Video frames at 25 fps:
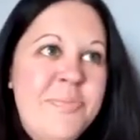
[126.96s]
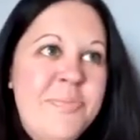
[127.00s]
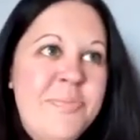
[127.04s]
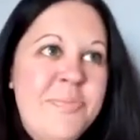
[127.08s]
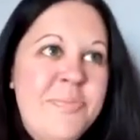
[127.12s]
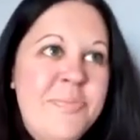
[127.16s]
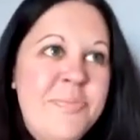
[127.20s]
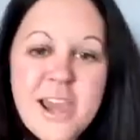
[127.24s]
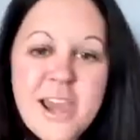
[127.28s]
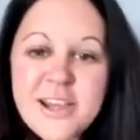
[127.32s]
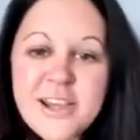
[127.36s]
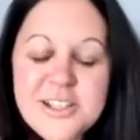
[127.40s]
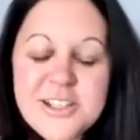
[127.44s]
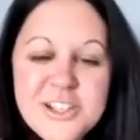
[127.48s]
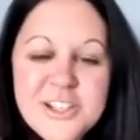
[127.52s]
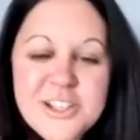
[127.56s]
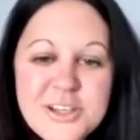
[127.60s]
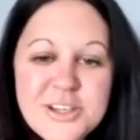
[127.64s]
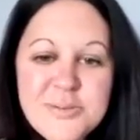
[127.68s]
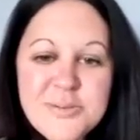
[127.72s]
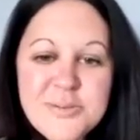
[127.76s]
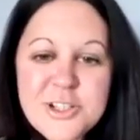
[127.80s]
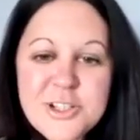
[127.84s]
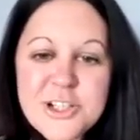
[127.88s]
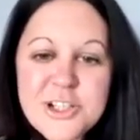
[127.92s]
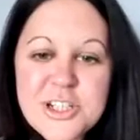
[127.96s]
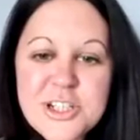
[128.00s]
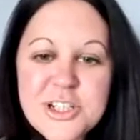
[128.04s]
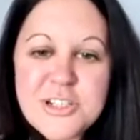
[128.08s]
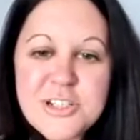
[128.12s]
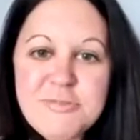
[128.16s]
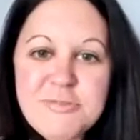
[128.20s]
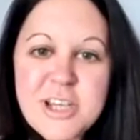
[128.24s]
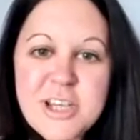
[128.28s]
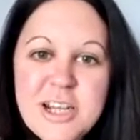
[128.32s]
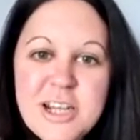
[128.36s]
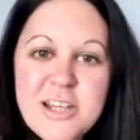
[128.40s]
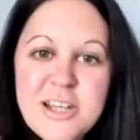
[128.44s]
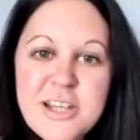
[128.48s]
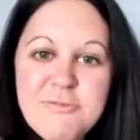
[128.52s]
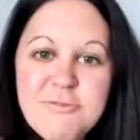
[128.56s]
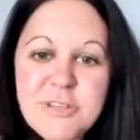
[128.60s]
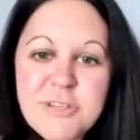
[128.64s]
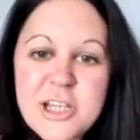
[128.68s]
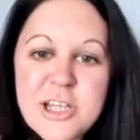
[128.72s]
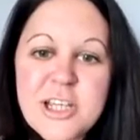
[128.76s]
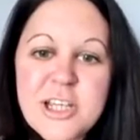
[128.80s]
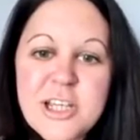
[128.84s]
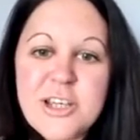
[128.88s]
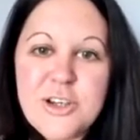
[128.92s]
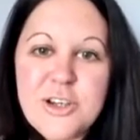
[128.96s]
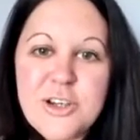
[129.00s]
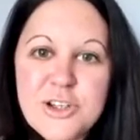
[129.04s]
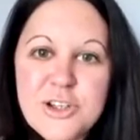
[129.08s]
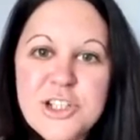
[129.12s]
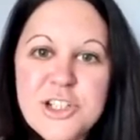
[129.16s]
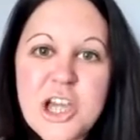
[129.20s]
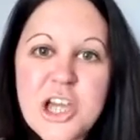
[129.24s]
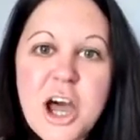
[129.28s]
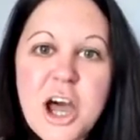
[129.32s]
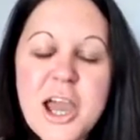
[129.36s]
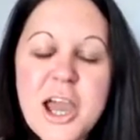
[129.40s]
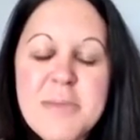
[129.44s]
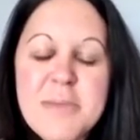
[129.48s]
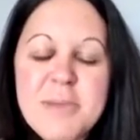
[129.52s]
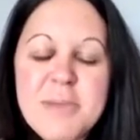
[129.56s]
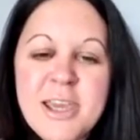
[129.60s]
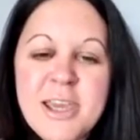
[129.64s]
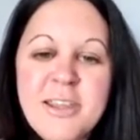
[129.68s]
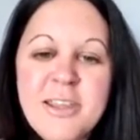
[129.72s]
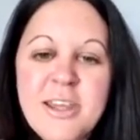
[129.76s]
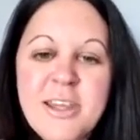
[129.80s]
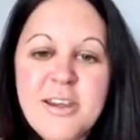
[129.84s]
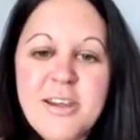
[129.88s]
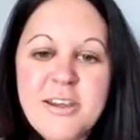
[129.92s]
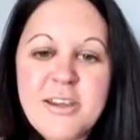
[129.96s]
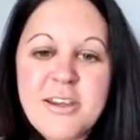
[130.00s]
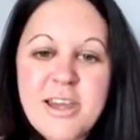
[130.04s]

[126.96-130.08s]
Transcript: But yeah, it was just really, really good timing that